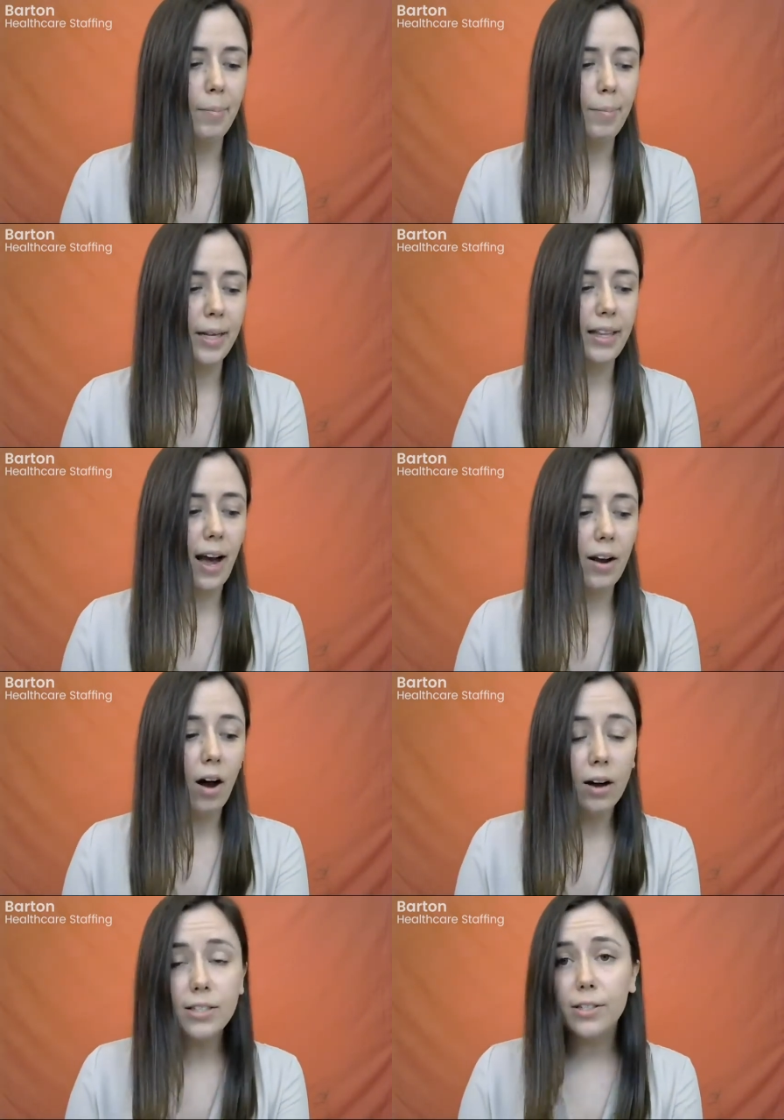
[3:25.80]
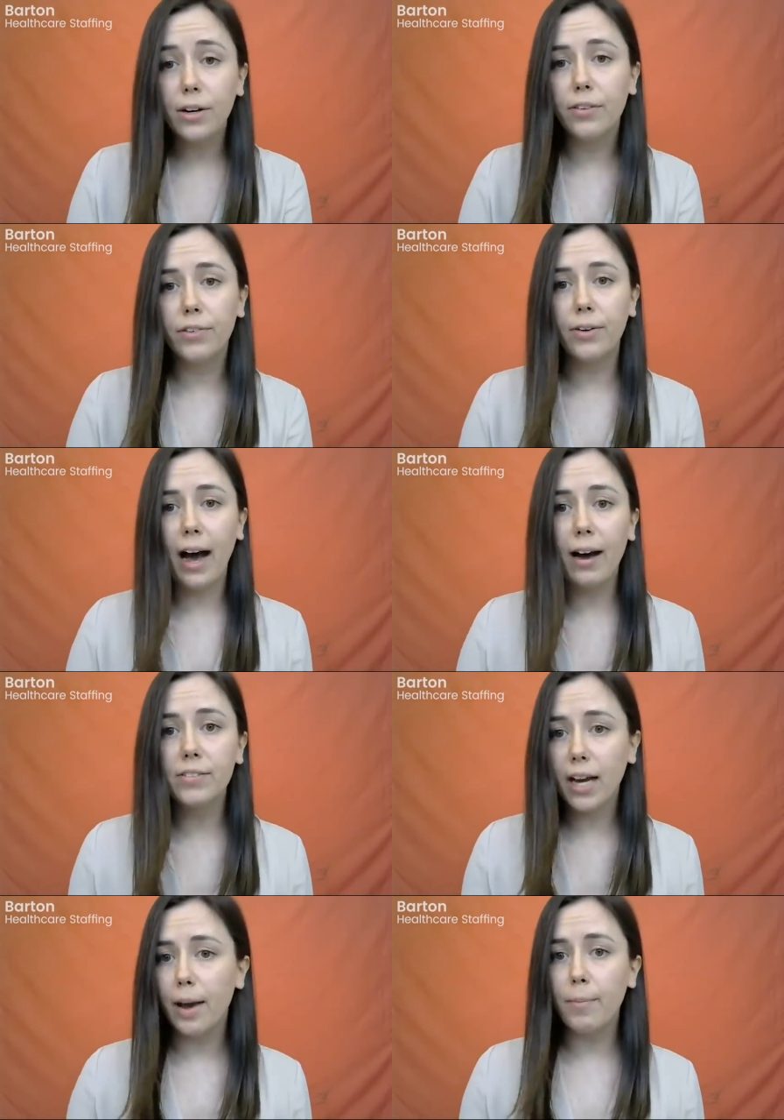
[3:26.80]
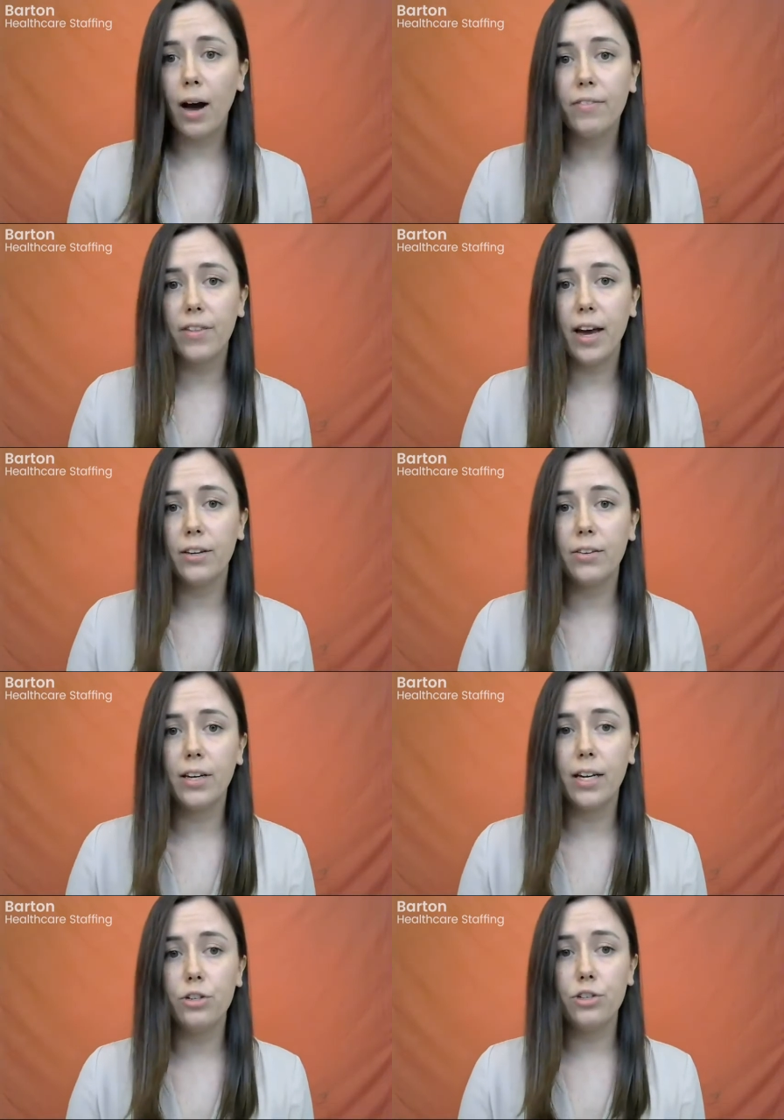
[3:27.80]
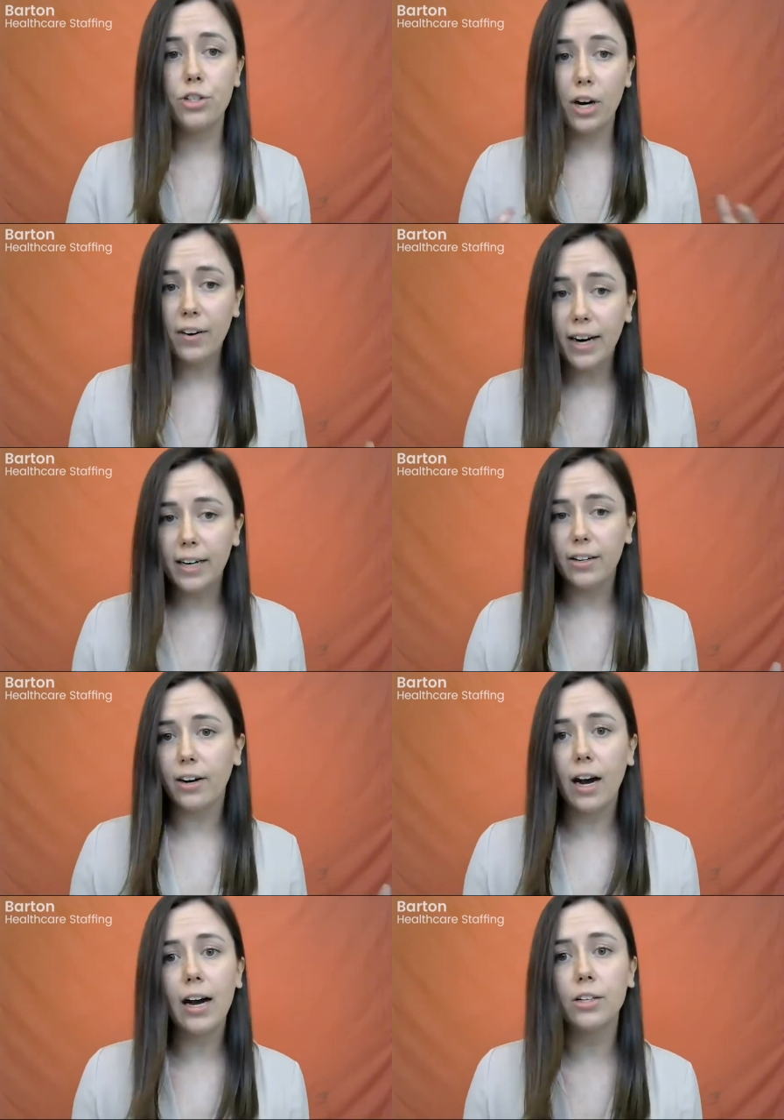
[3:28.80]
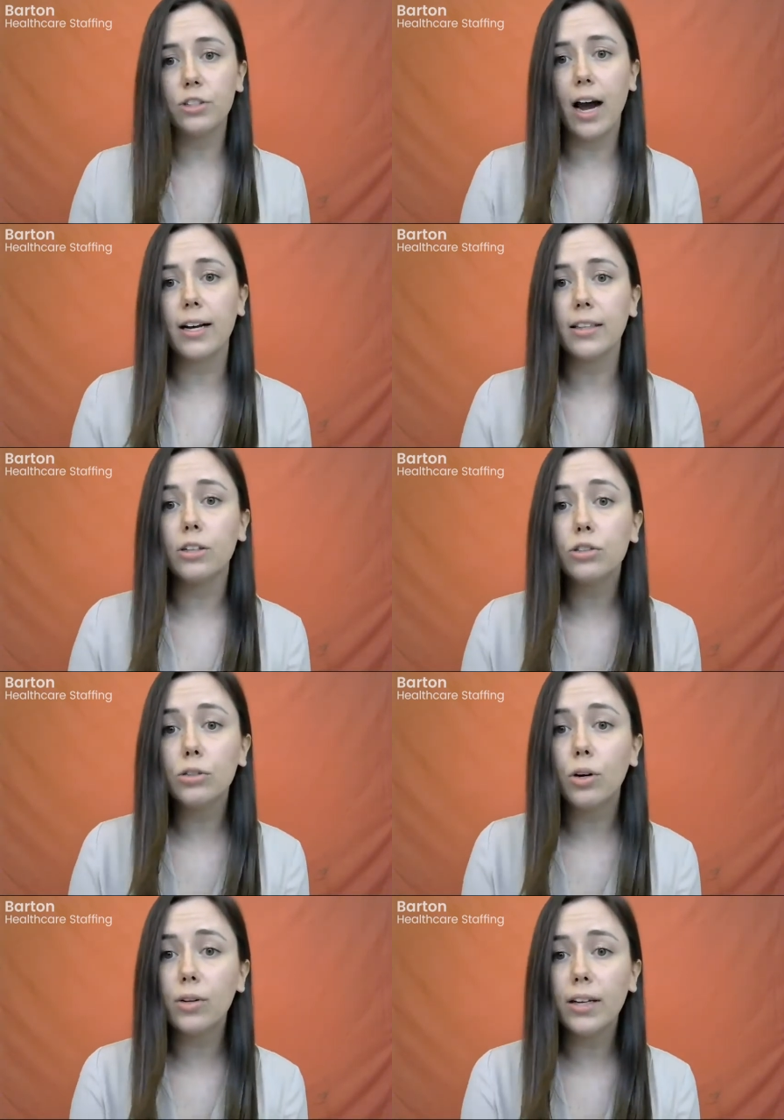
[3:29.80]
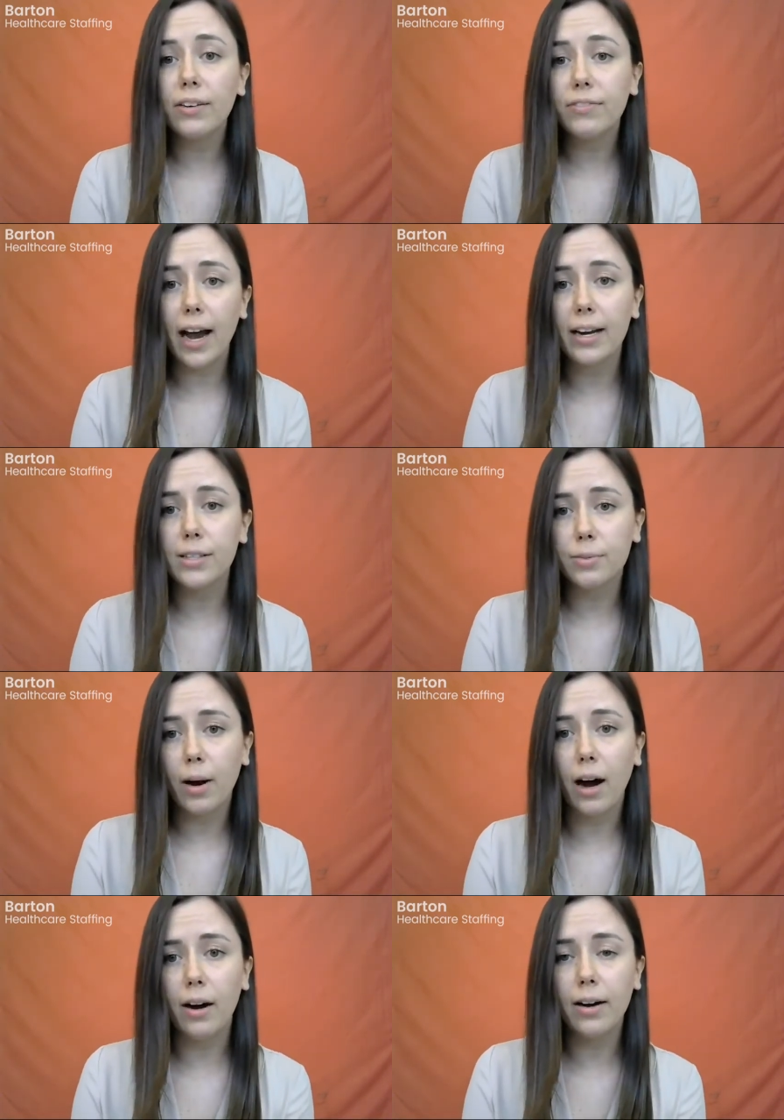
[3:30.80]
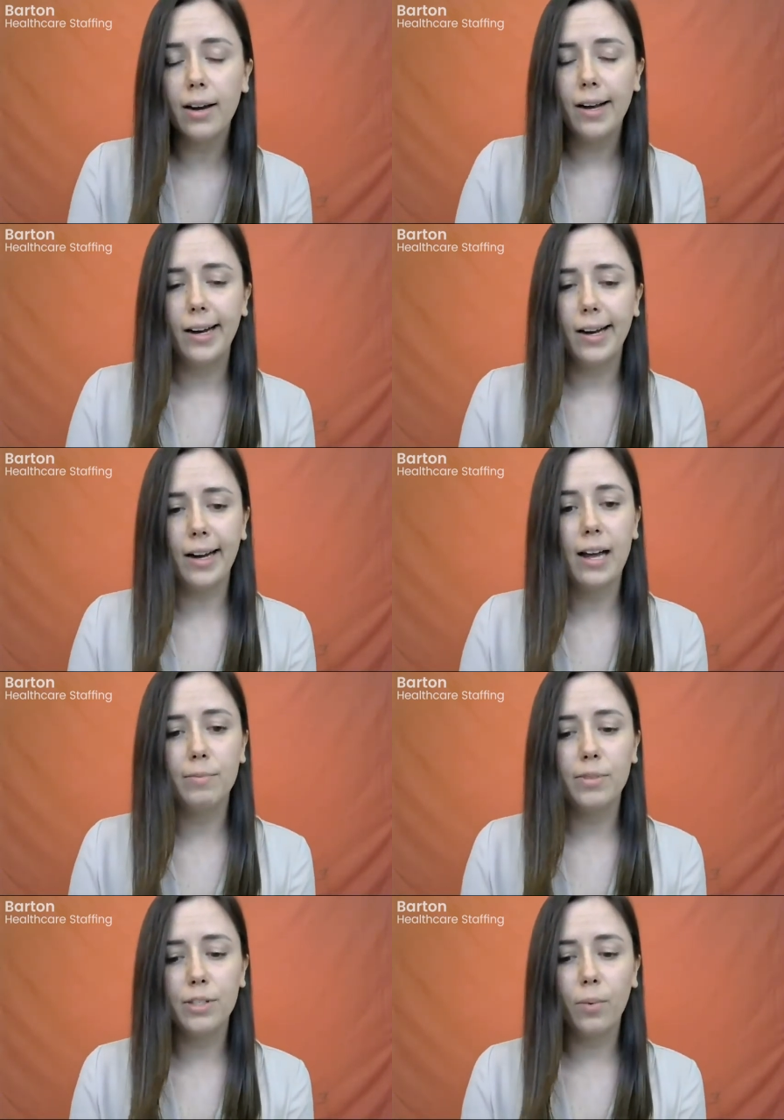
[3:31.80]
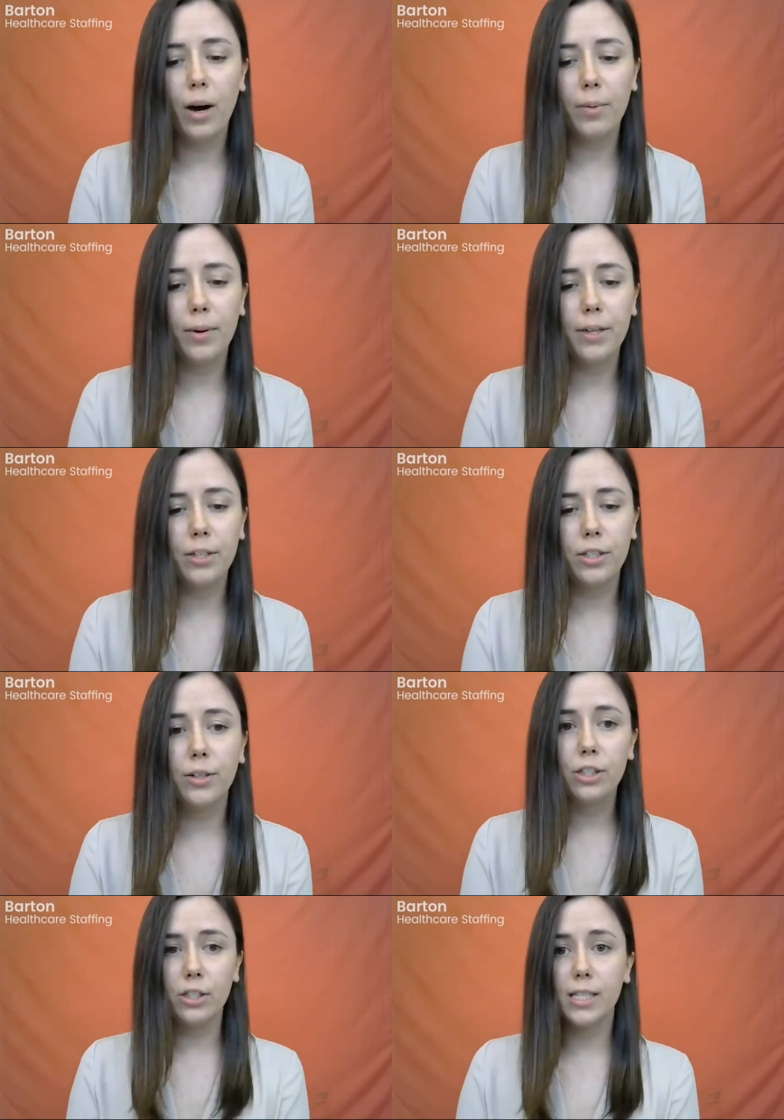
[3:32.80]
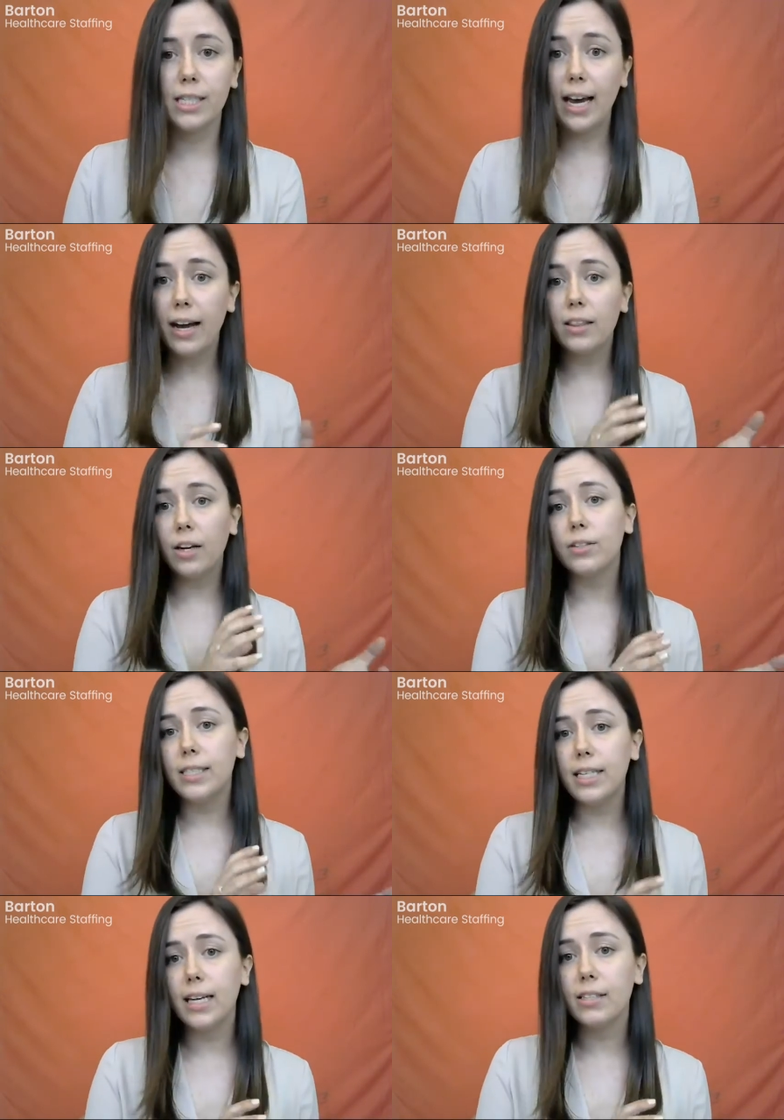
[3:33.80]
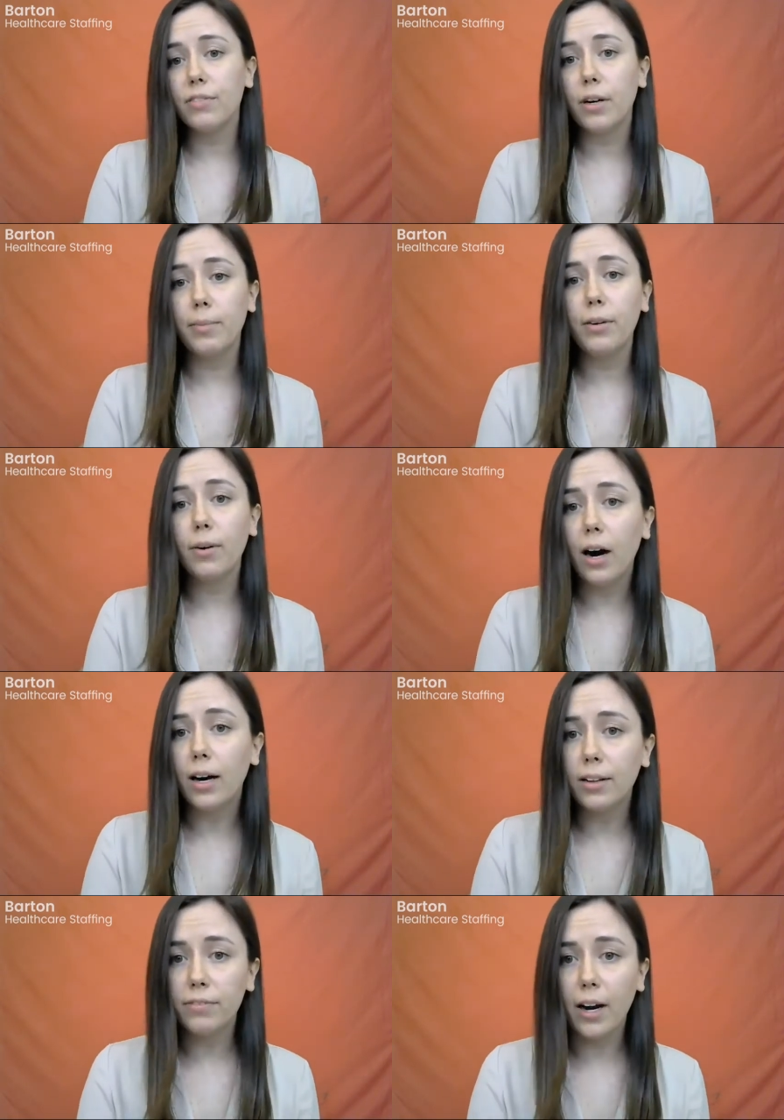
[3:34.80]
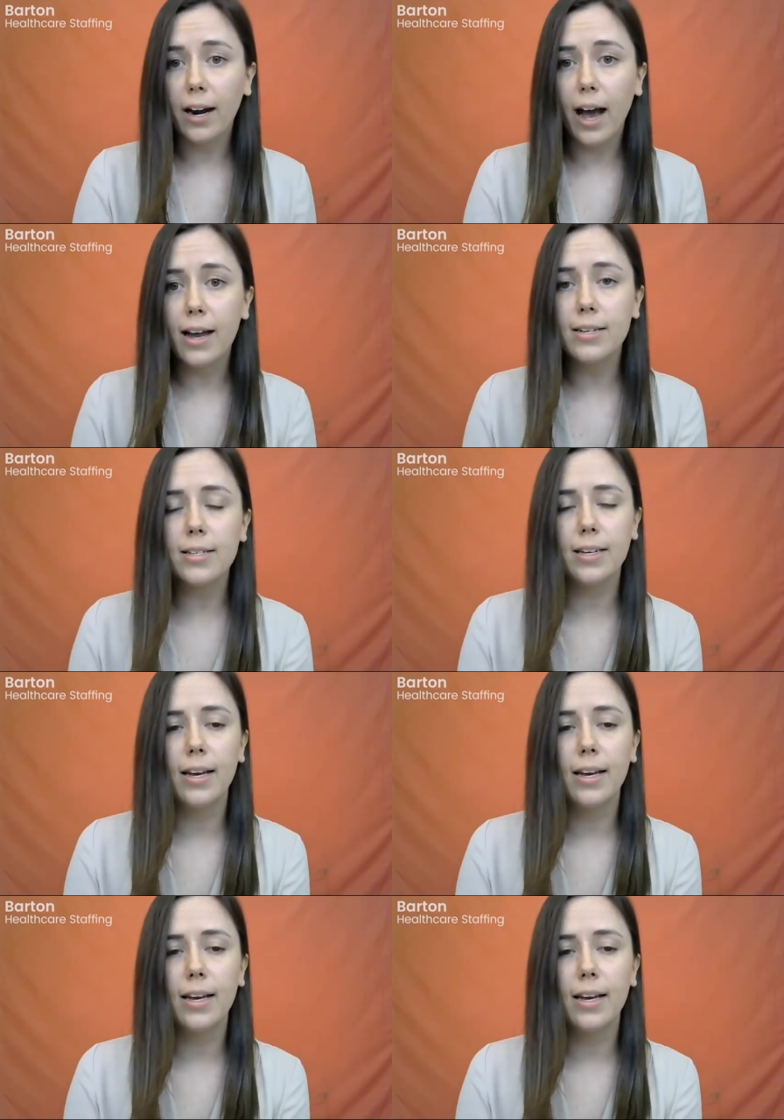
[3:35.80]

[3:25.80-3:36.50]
But then also, if you have time off that you need during your contract, that's totally fine as well. So what we would do is just get those dates from you on the front end,